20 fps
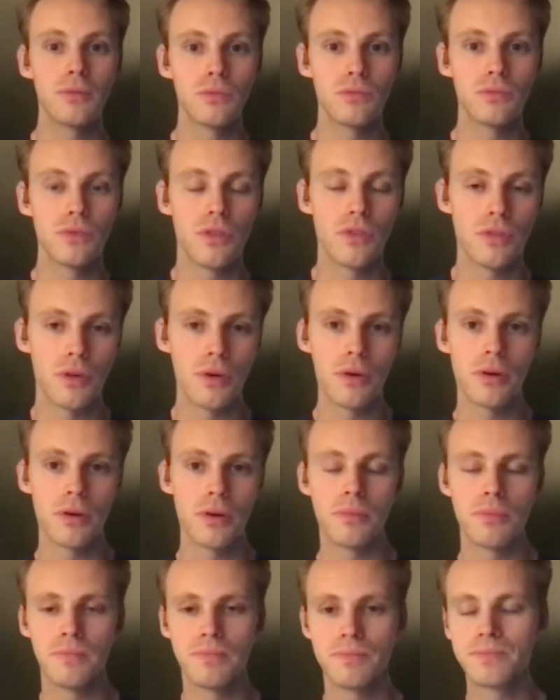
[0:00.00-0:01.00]

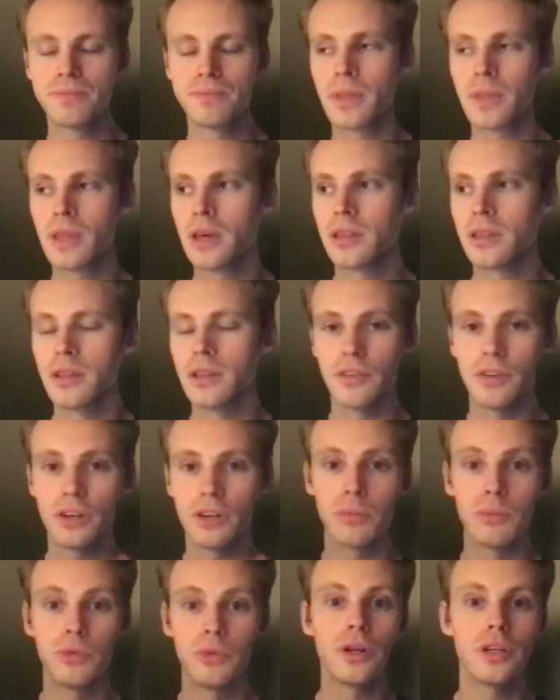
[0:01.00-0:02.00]
the different
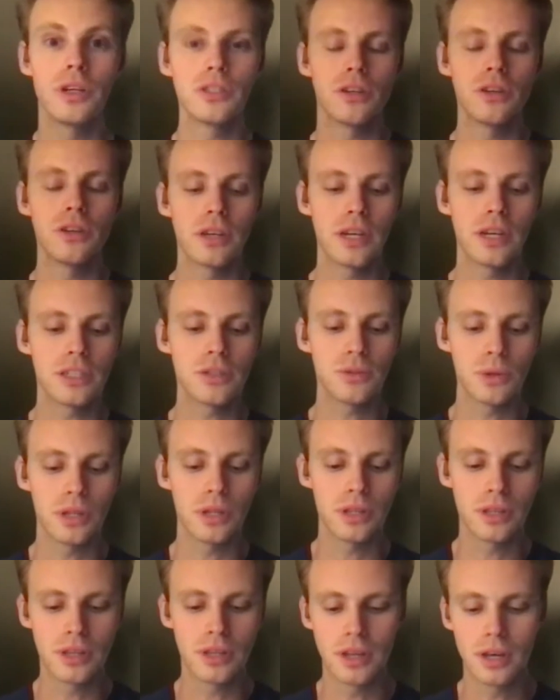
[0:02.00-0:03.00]
communities you're engaged
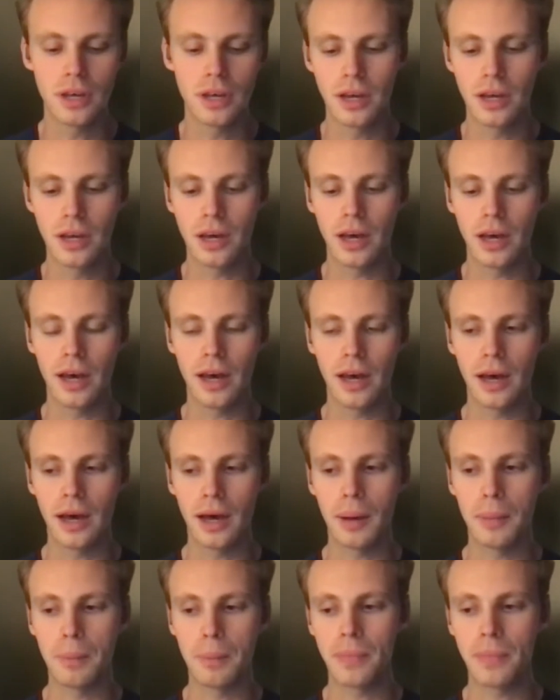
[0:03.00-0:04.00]
with,
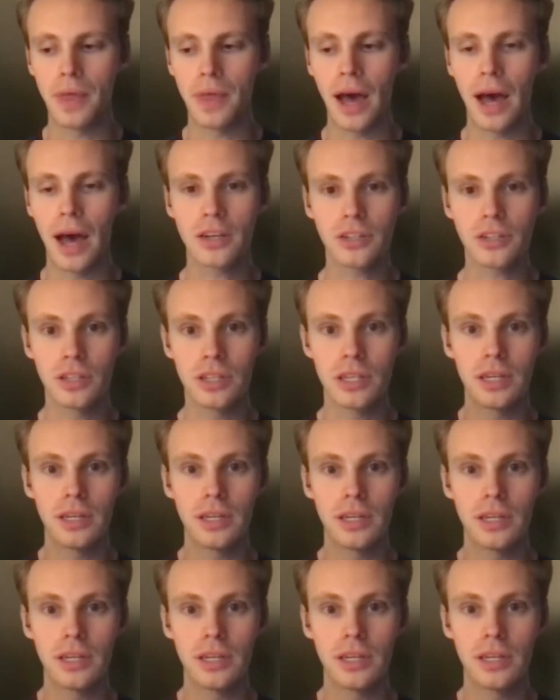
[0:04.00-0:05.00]

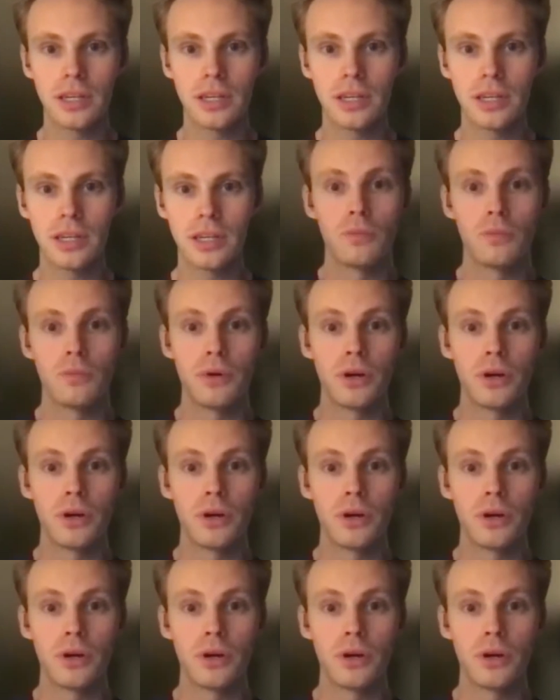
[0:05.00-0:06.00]
actually start
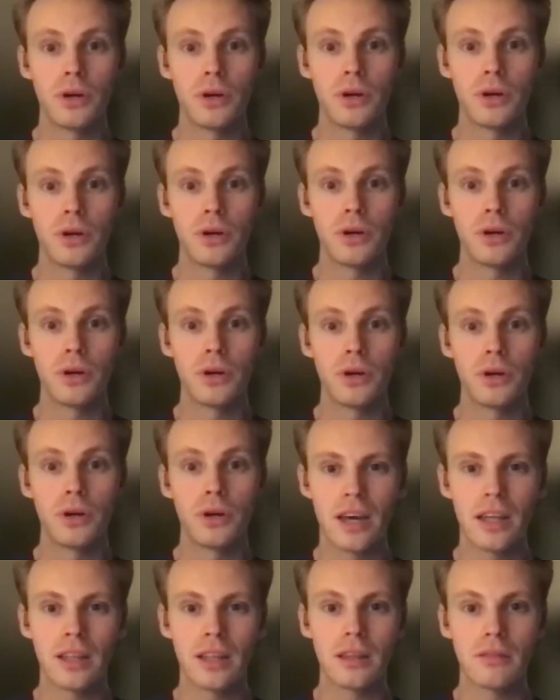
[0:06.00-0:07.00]
building a reputation,
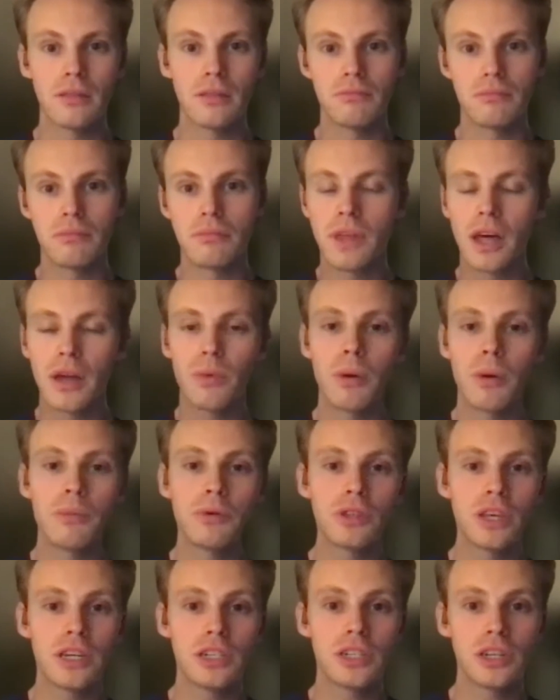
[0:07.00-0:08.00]
and that
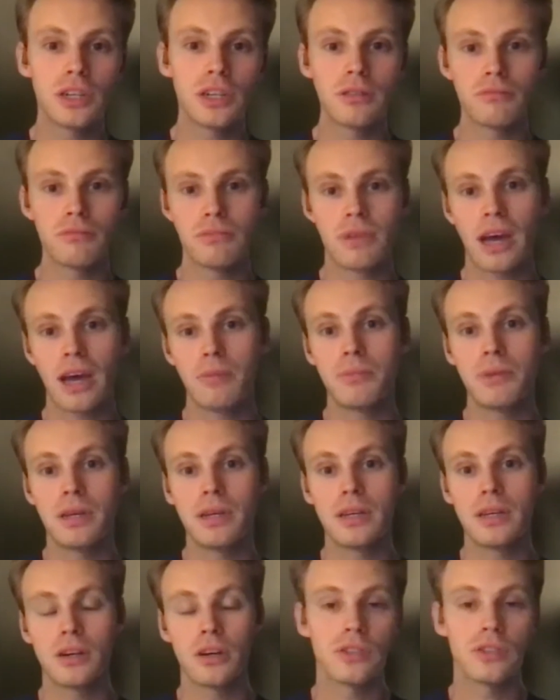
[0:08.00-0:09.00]
reputation can
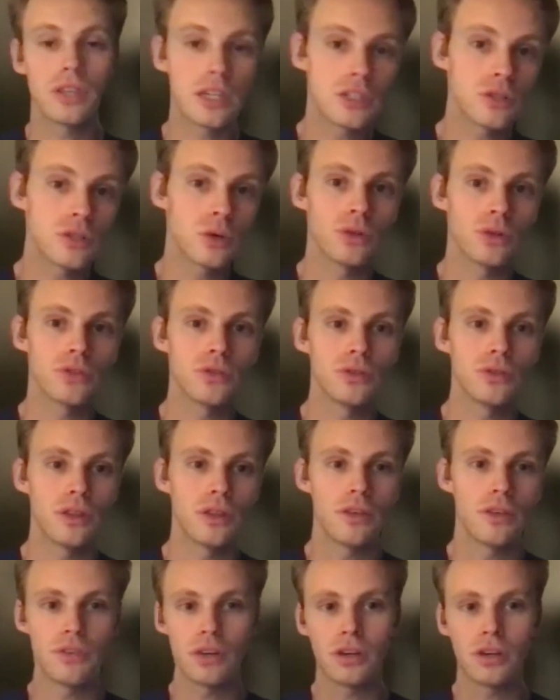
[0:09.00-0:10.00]
be contextual to the
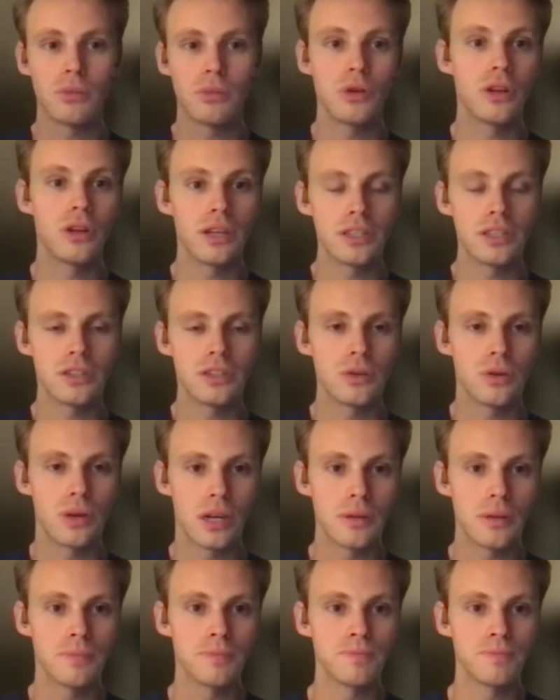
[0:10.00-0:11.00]
different communities you're
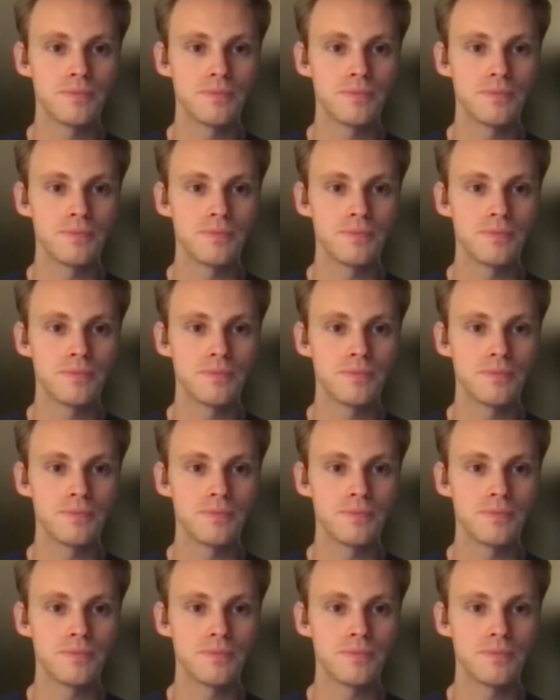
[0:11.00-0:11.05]
in.